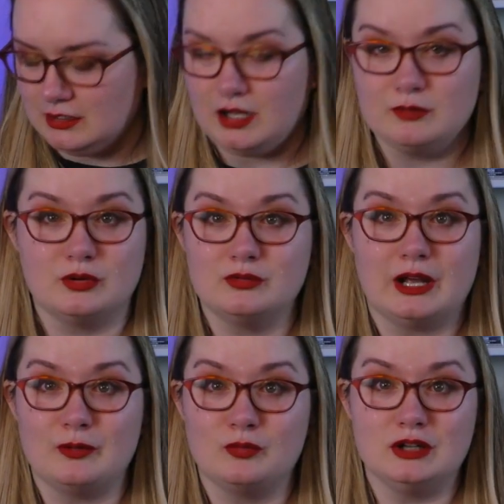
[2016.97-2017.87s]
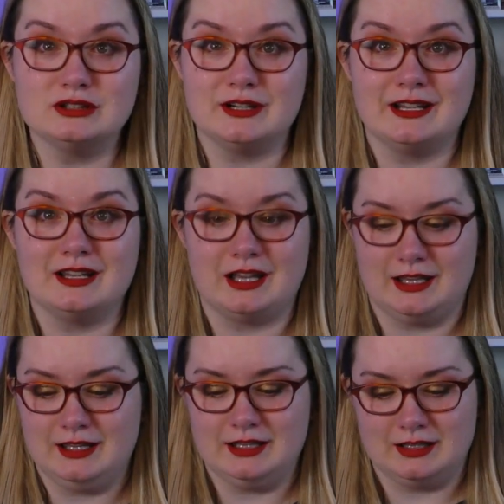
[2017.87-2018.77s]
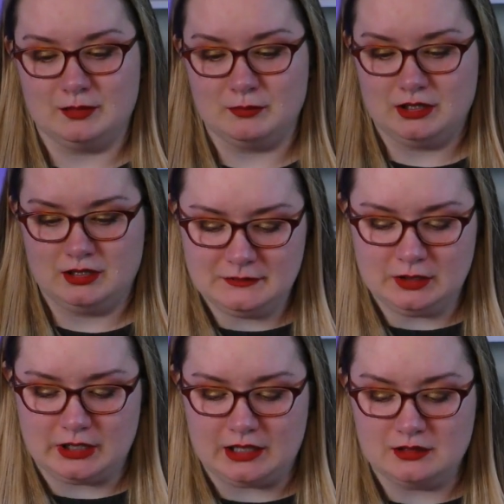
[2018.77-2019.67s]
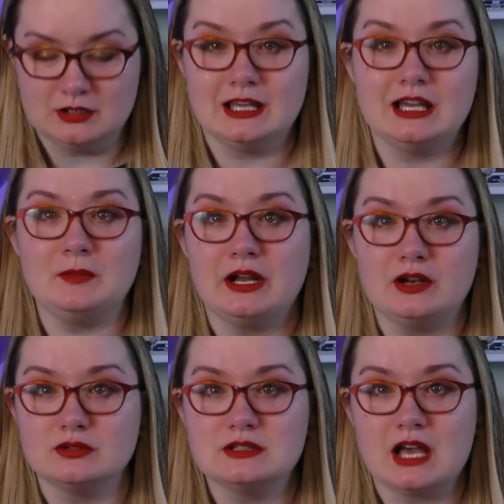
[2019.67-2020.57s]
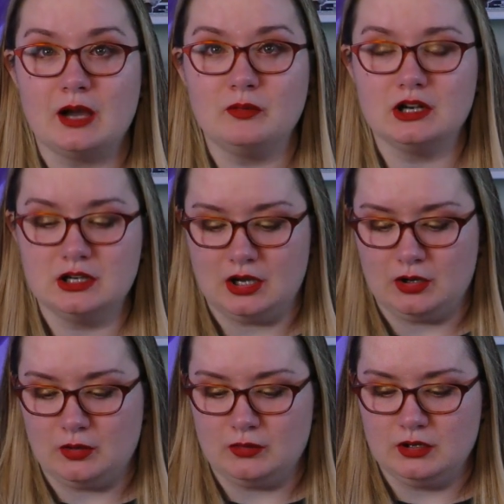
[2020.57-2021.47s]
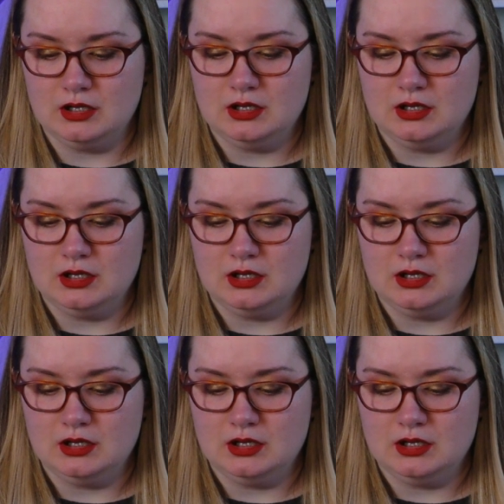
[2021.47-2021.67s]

I wrote down Walternate. I hate him. Okay, looking at my notes, I want to know